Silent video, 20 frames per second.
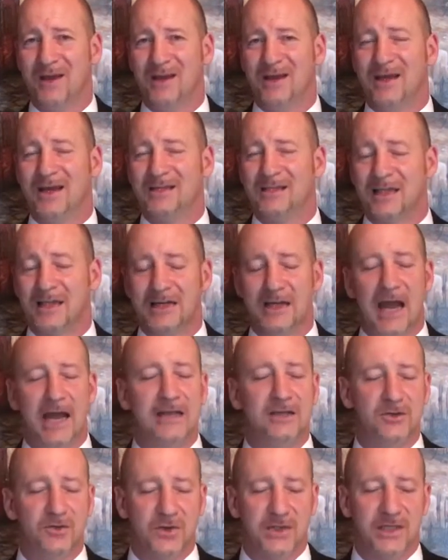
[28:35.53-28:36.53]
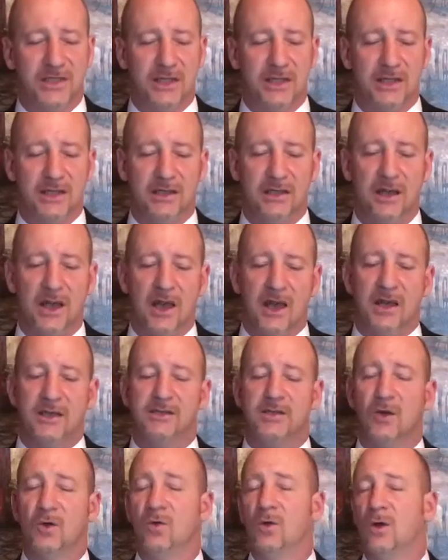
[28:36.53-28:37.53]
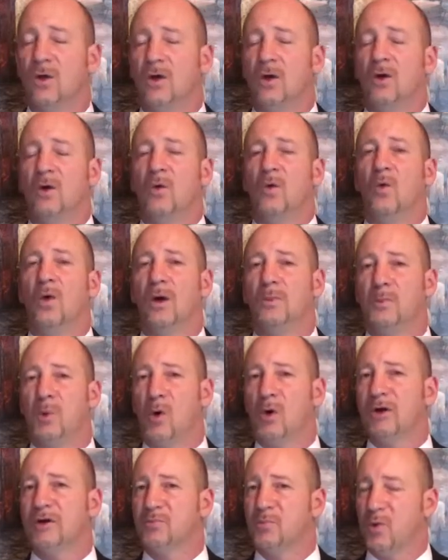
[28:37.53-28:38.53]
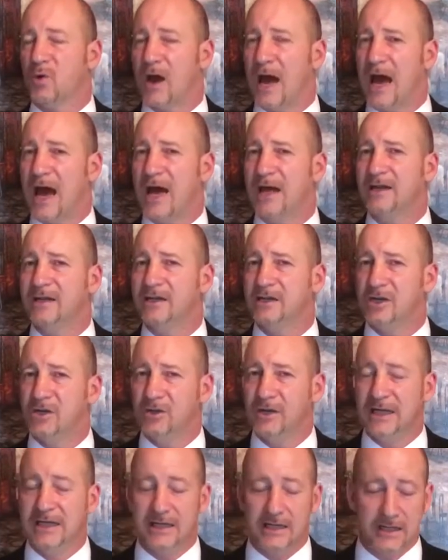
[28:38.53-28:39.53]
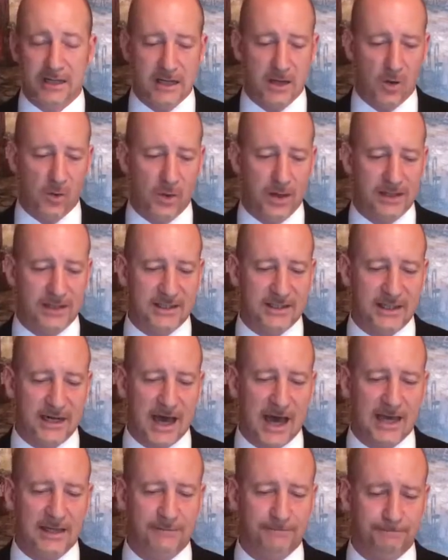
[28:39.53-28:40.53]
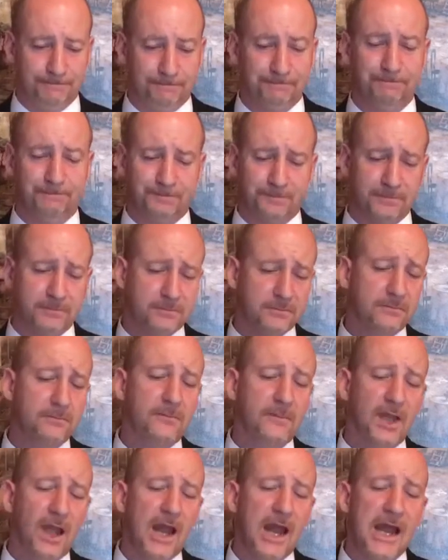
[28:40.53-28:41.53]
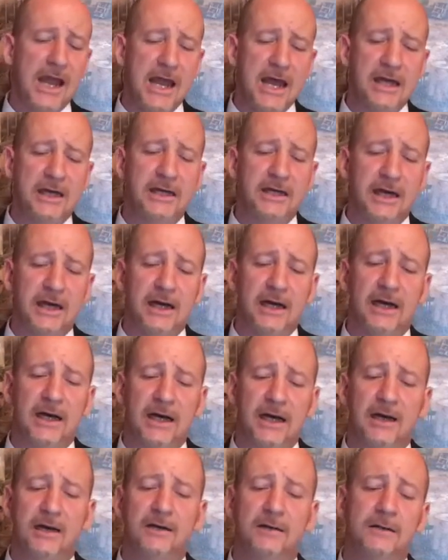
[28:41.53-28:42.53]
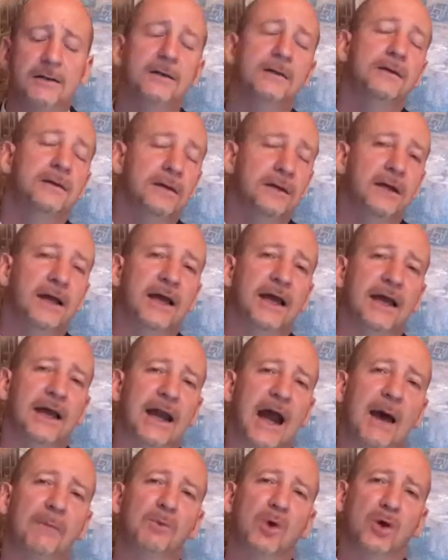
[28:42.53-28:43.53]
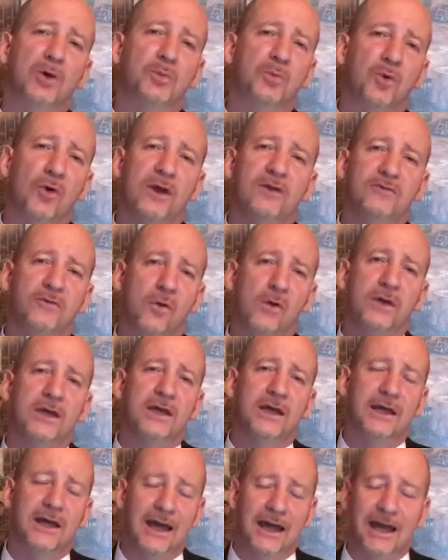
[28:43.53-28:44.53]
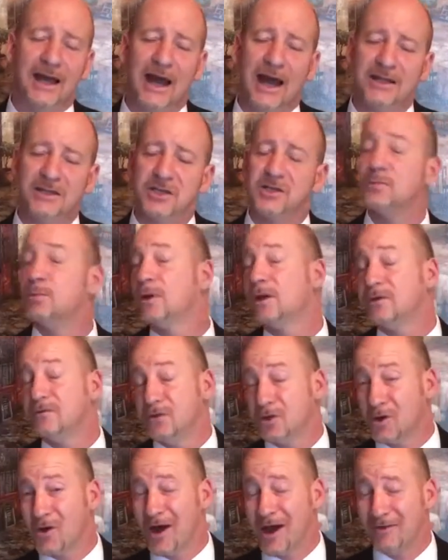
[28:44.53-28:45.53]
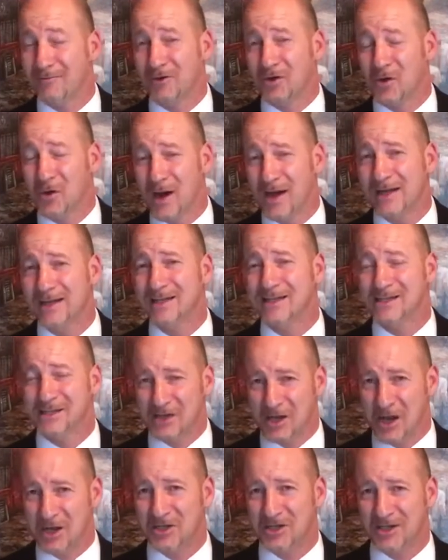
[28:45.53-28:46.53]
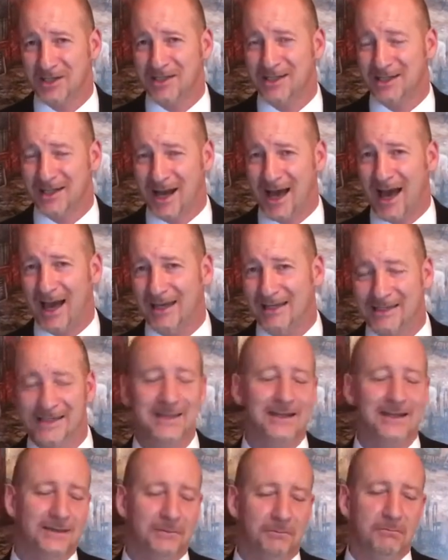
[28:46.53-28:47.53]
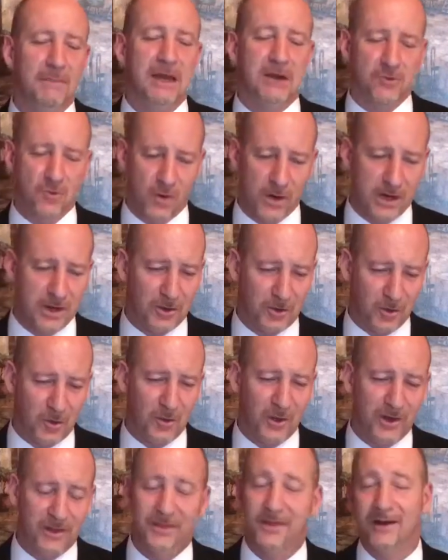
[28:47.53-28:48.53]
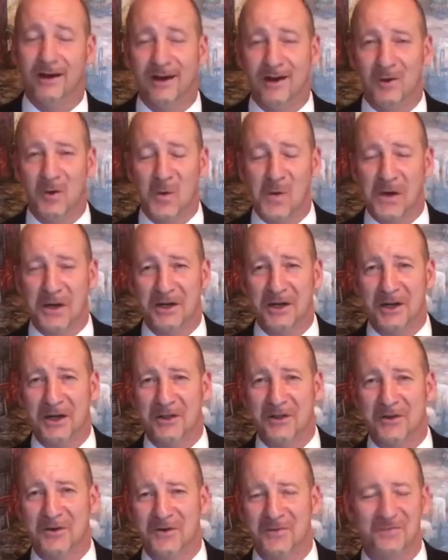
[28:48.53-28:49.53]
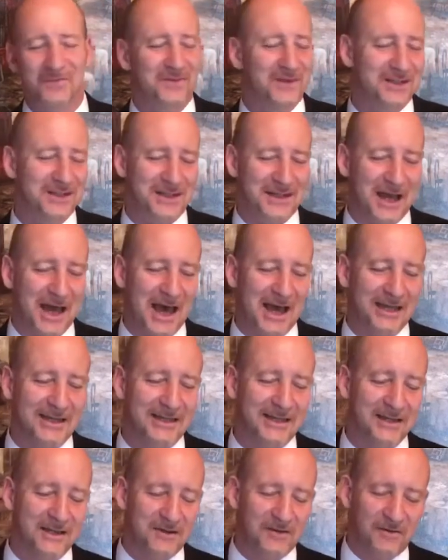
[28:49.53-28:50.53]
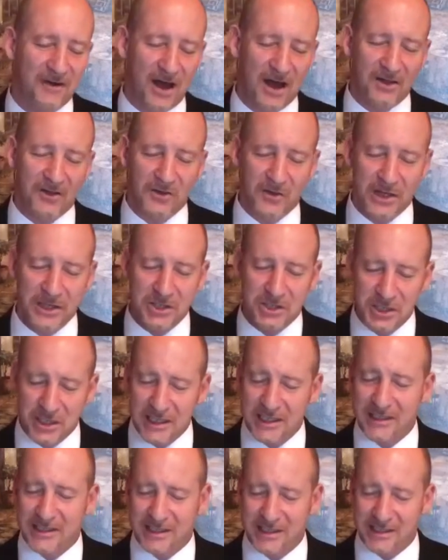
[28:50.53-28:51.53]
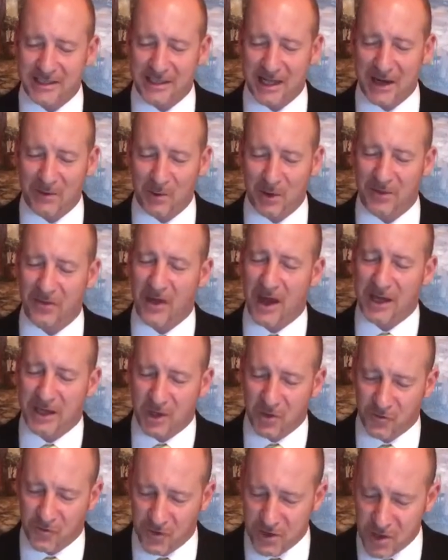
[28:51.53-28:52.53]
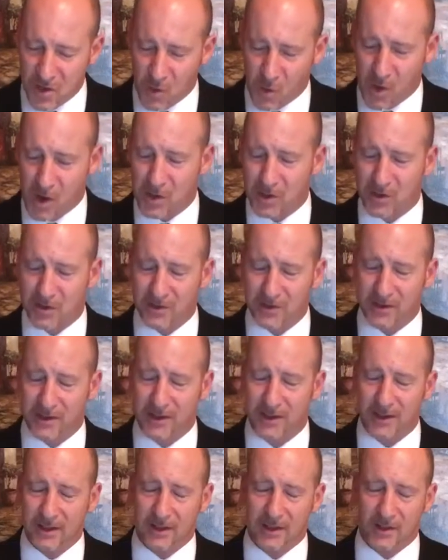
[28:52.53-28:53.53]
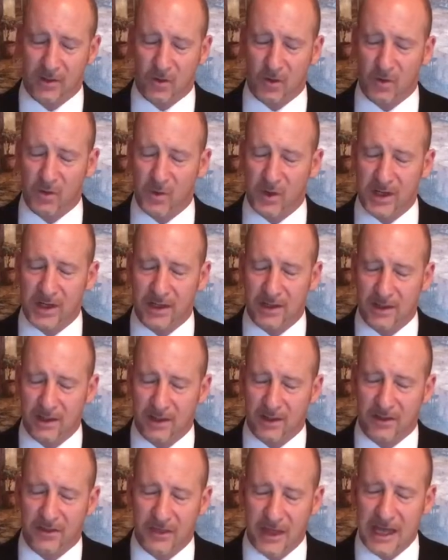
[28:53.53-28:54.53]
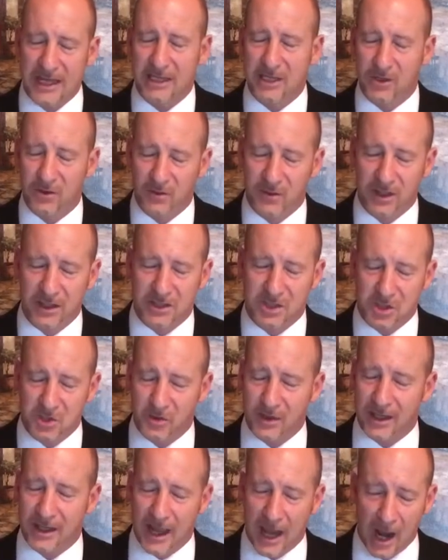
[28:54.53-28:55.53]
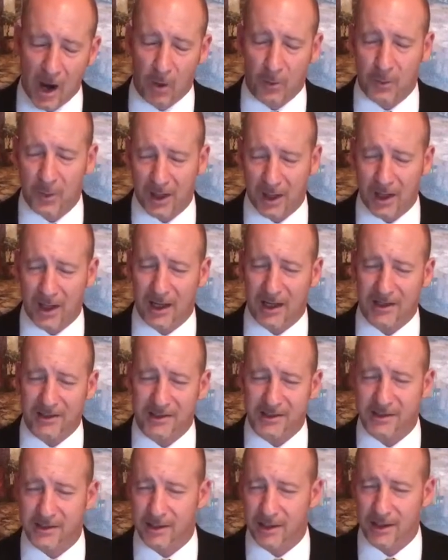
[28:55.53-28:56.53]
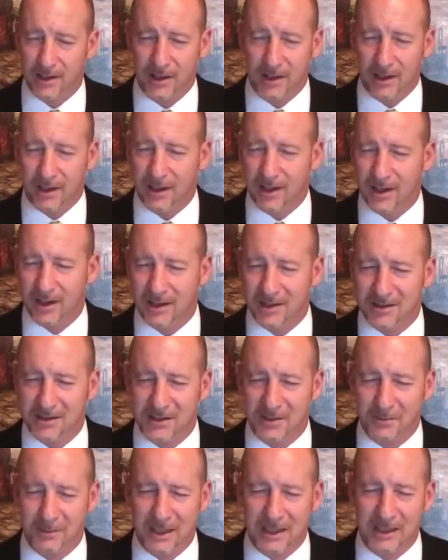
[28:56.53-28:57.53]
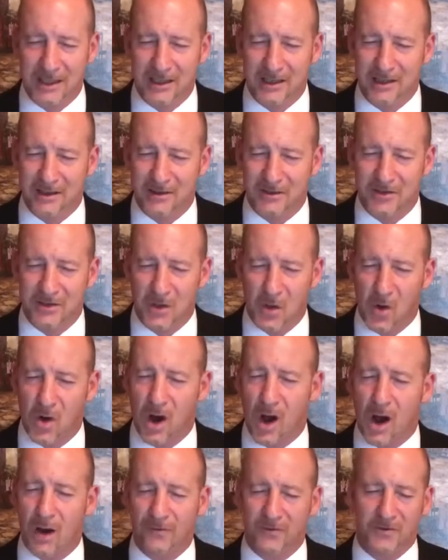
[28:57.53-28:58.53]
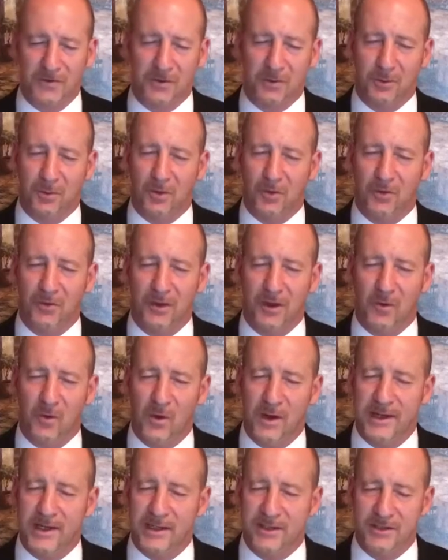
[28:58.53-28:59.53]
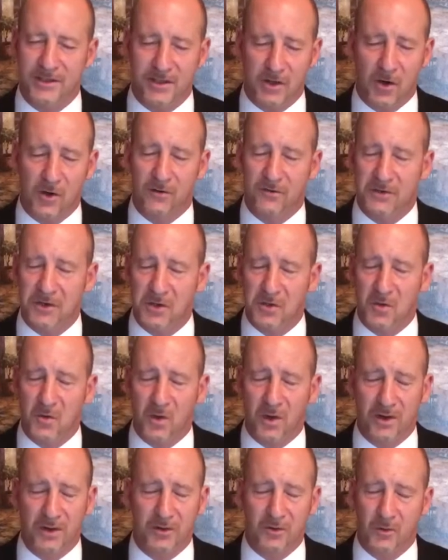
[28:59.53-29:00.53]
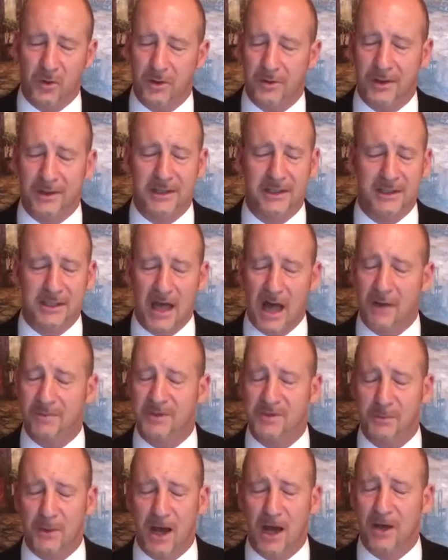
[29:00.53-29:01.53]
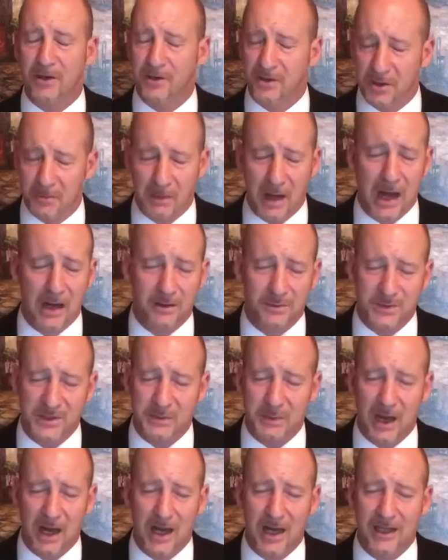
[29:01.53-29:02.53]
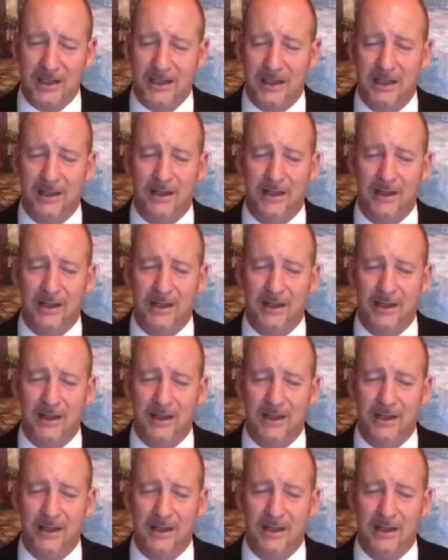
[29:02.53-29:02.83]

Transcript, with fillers: That's a dangerous thing. And so, what point of pride do you need to deal with tonight? And, uh, and I'm going to pray for you, and I just believe you're going to have a great discussion tonight be real with uh, one another tonight. Father, in Jesus' name, we thank you for your word. And Lord, we thank you that you can help us uh, to be so comfortable that we can serve you whether we're in the top spot or the bottom spot.